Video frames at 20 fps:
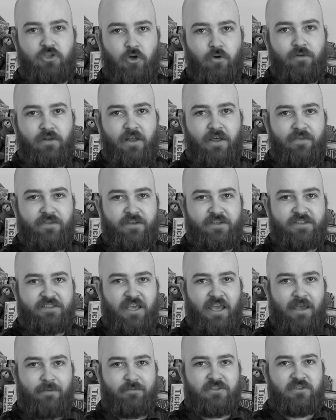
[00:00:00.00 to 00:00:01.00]
Don't let this
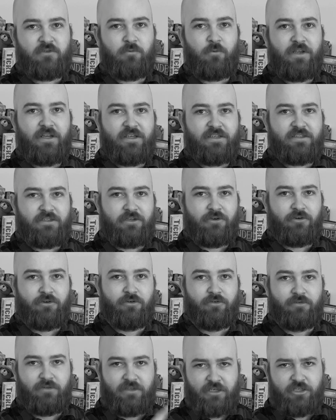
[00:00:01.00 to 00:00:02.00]
game's sweet
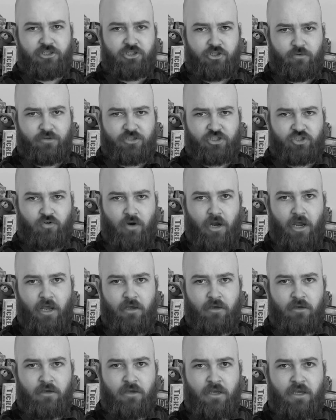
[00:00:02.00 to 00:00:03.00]
exterior lead you
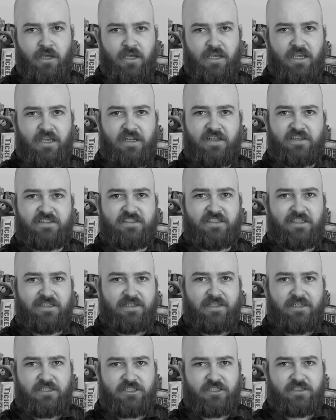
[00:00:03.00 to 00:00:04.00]
astray. It is
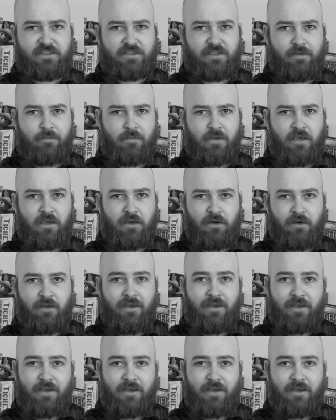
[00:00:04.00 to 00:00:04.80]
deliciously mean